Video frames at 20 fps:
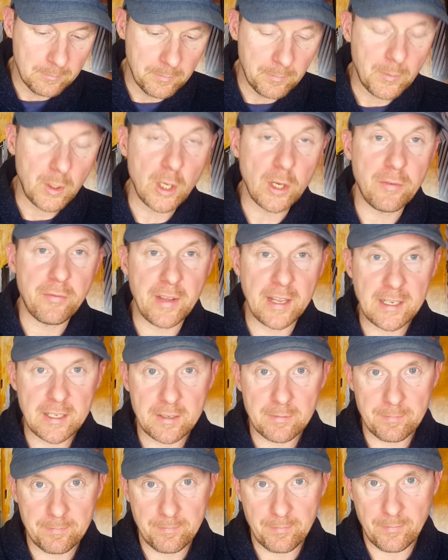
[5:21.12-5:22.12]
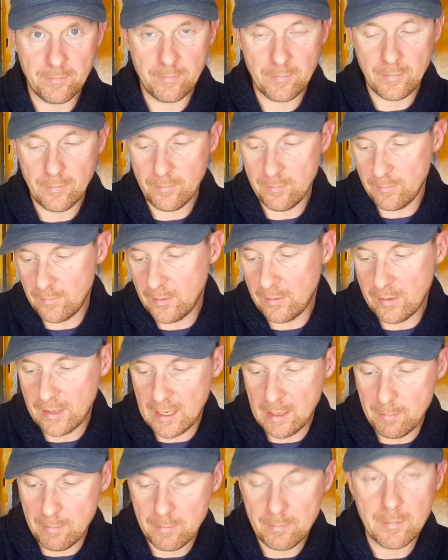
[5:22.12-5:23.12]
good fit,
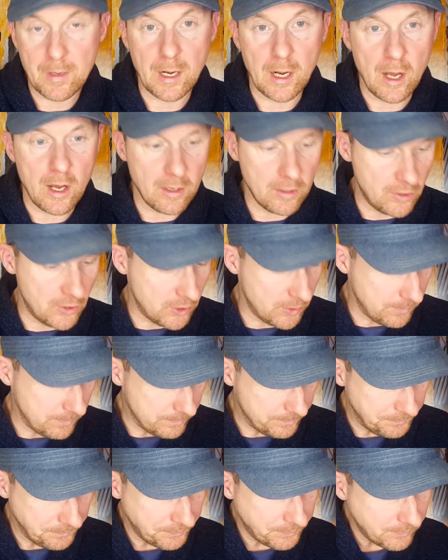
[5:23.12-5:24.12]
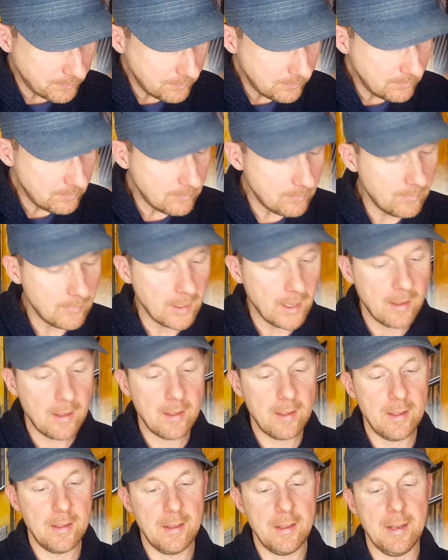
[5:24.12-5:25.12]
slim, large.
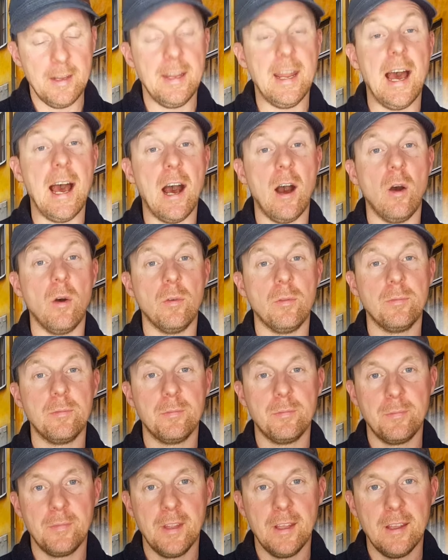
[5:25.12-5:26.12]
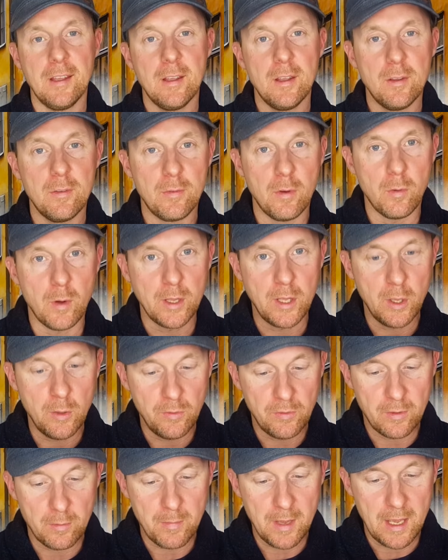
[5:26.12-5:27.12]
Now, for what
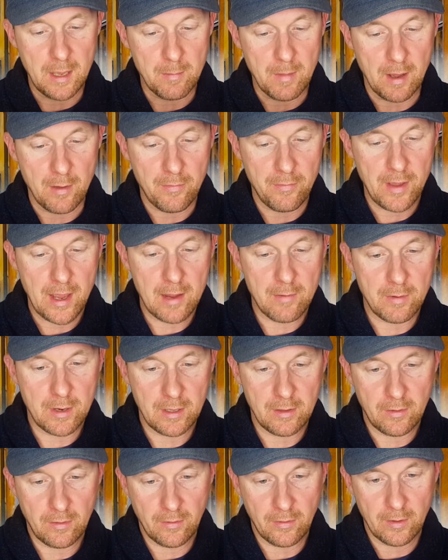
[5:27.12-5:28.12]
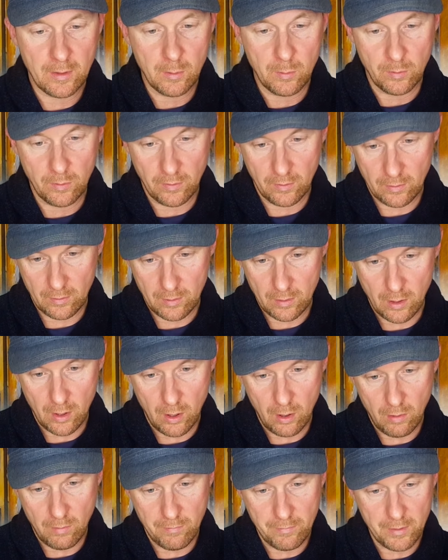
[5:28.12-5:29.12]
used to be my favorite snus
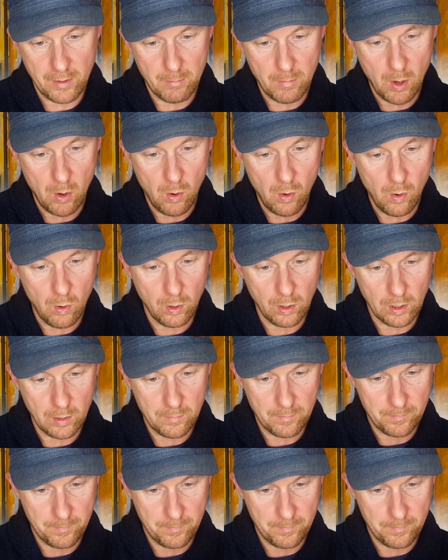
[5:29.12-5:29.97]
of them all.